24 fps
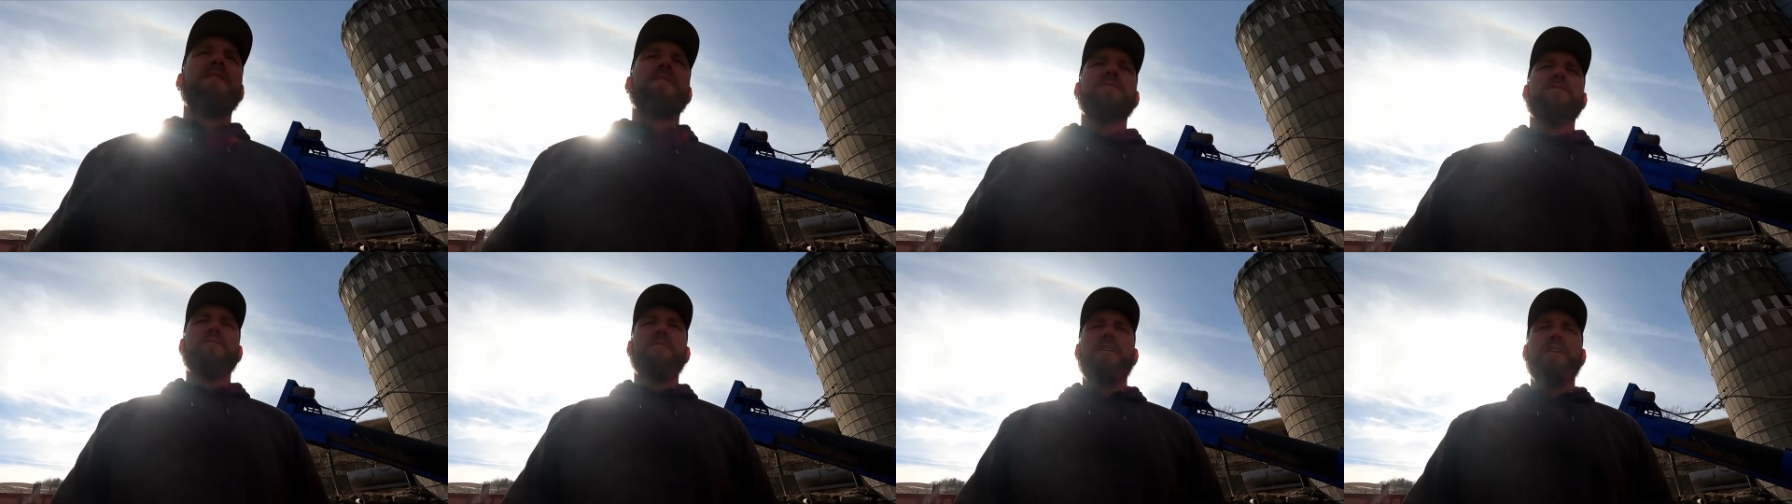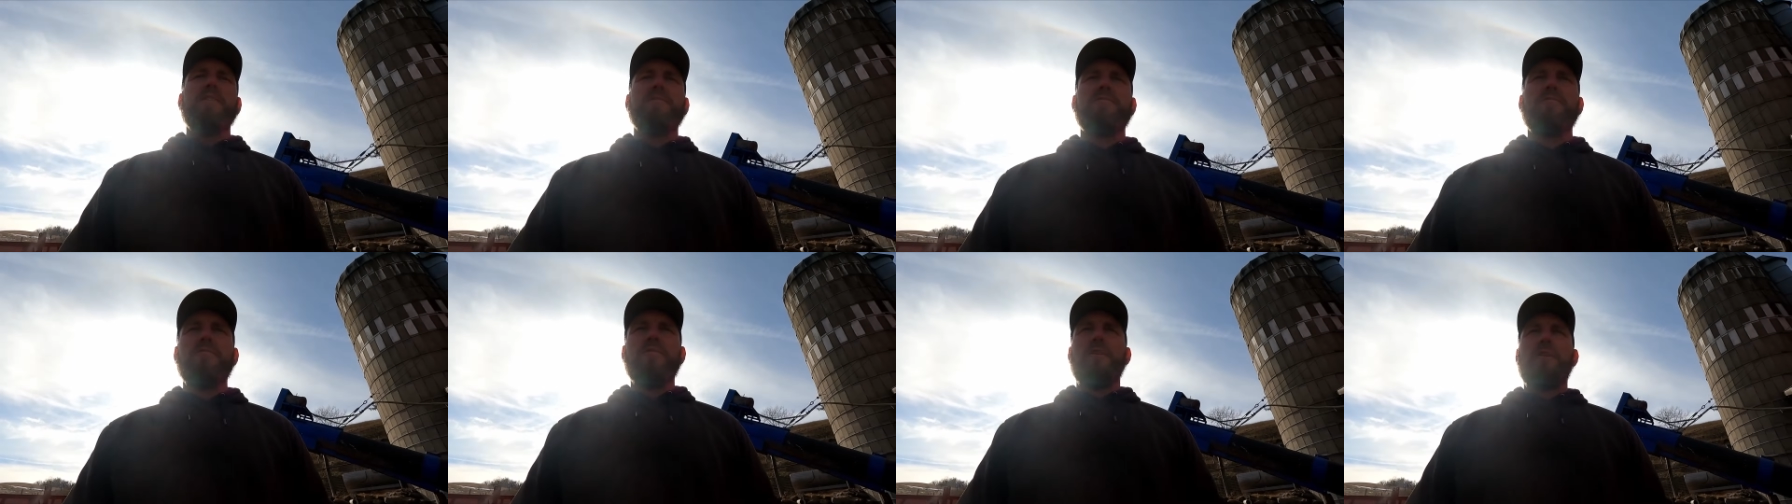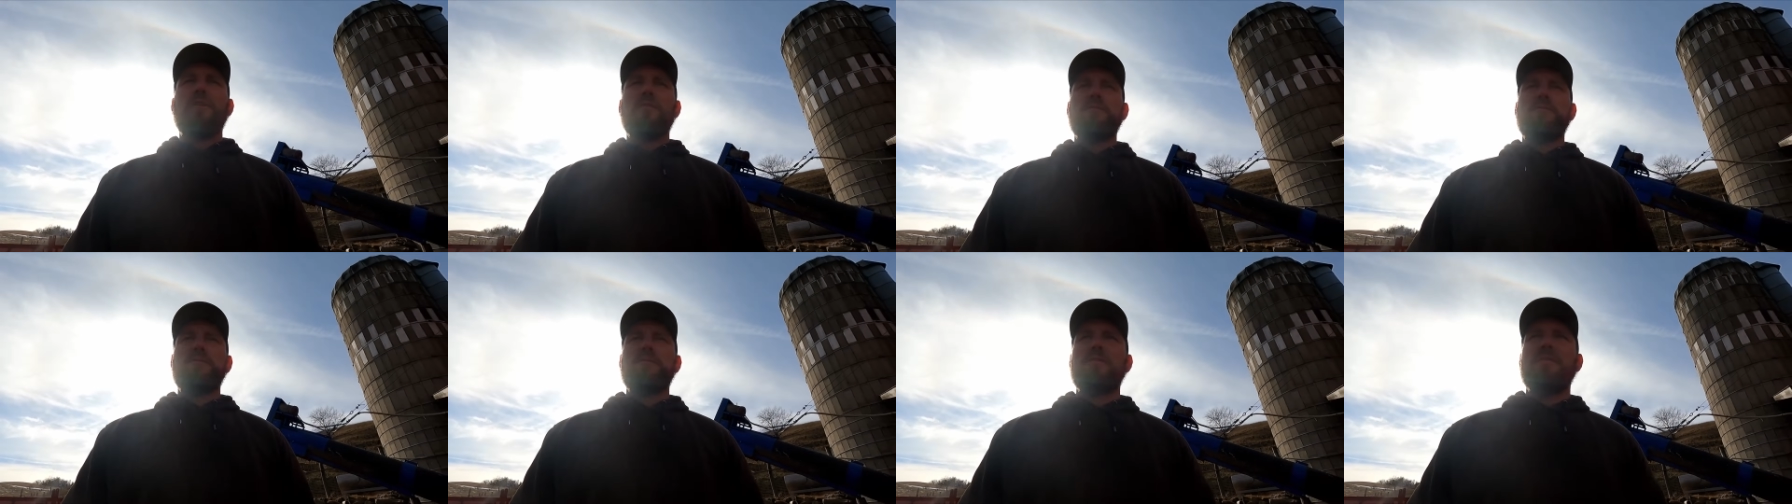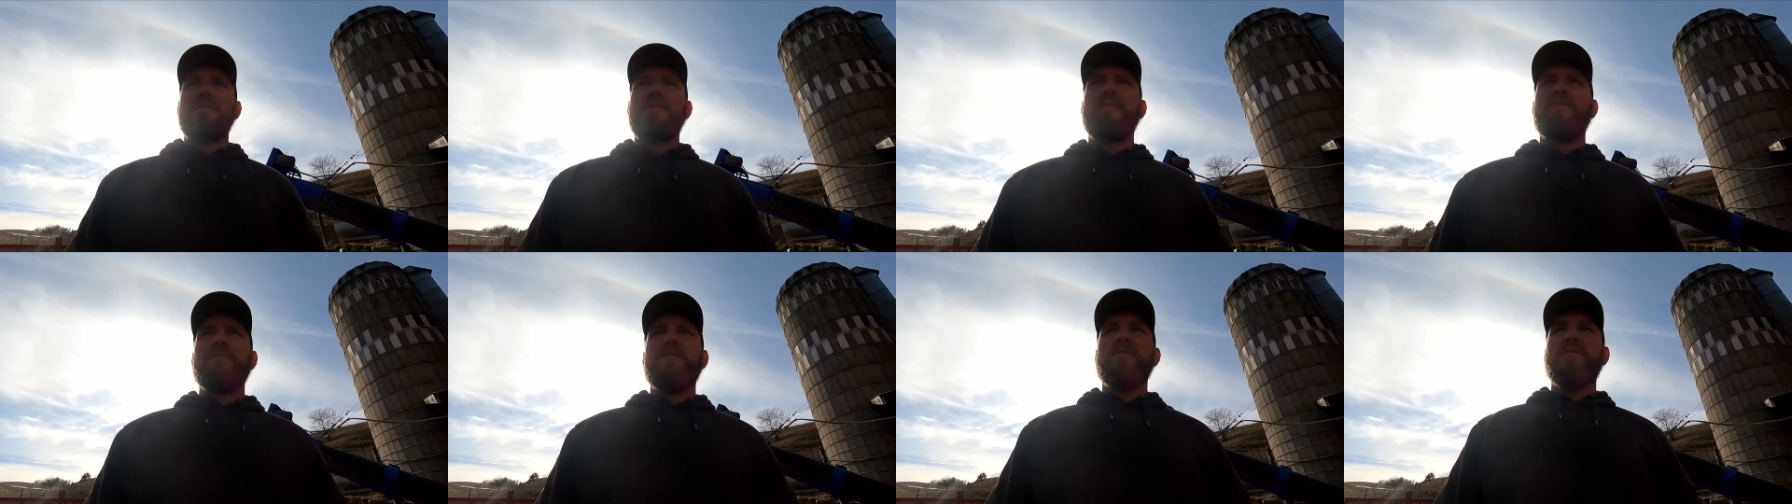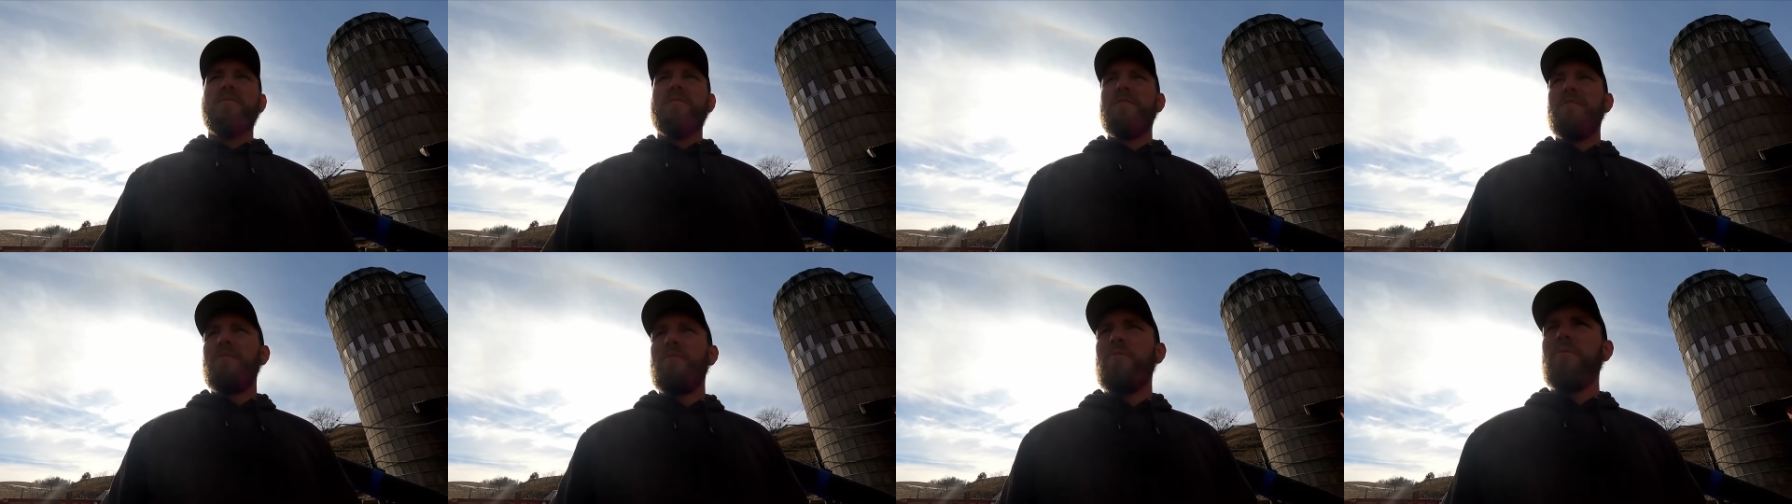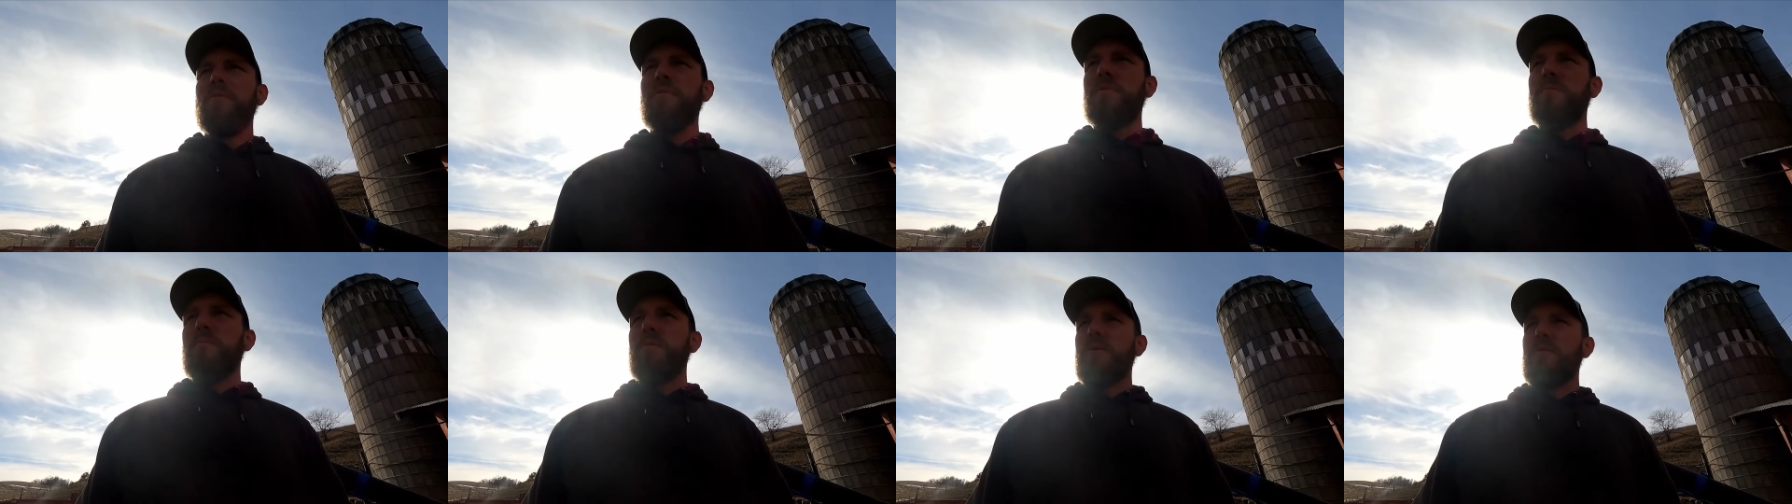scratch around in a
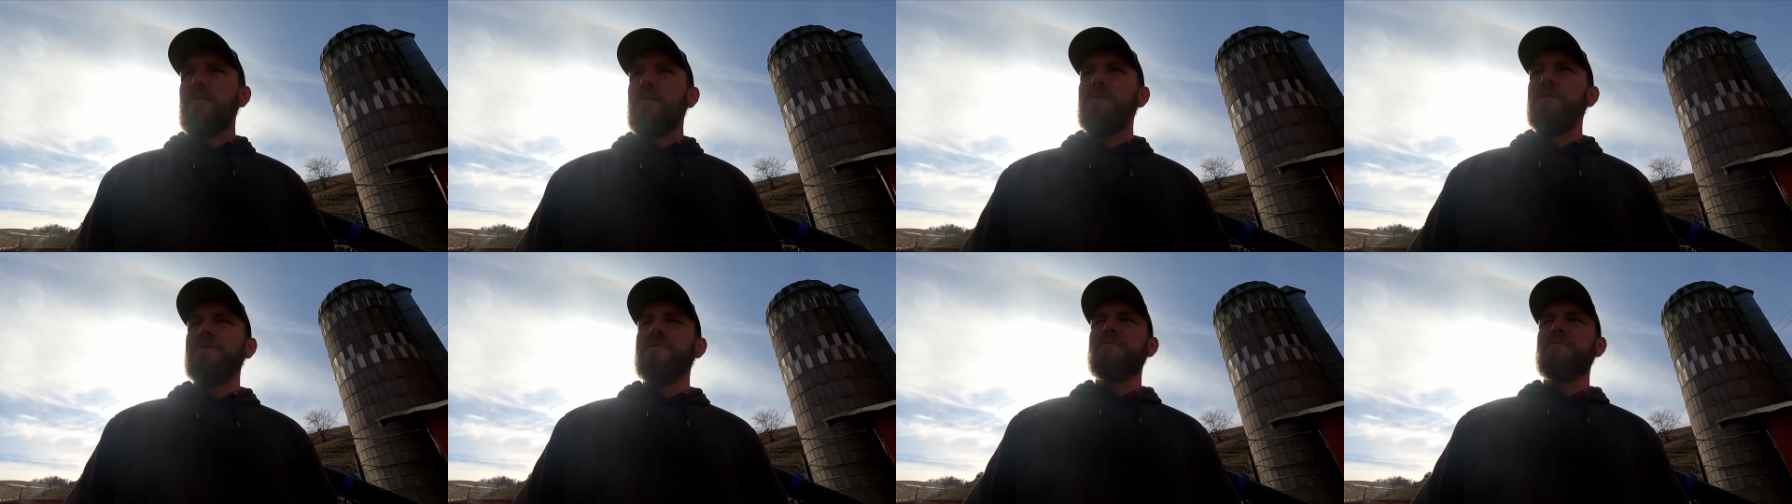wheelbarrow